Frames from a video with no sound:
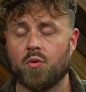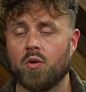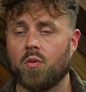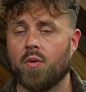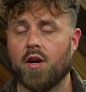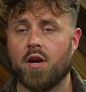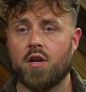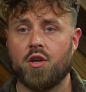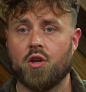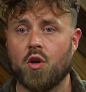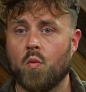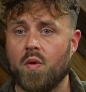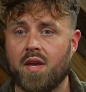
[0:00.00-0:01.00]
rule where, you
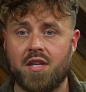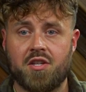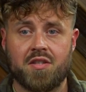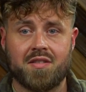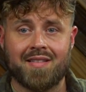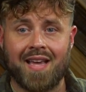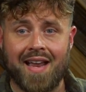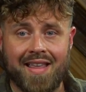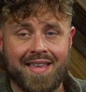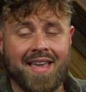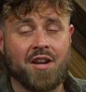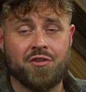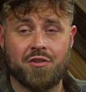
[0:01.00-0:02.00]
know, we could just kind
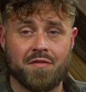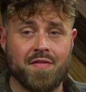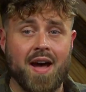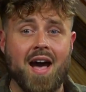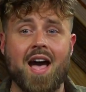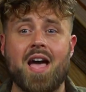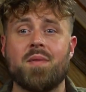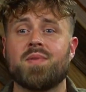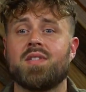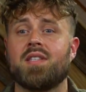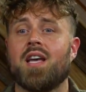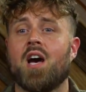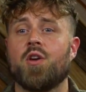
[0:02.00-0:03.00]
of catch your vibe,
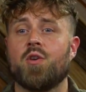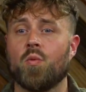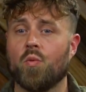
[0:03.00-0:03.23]
see how you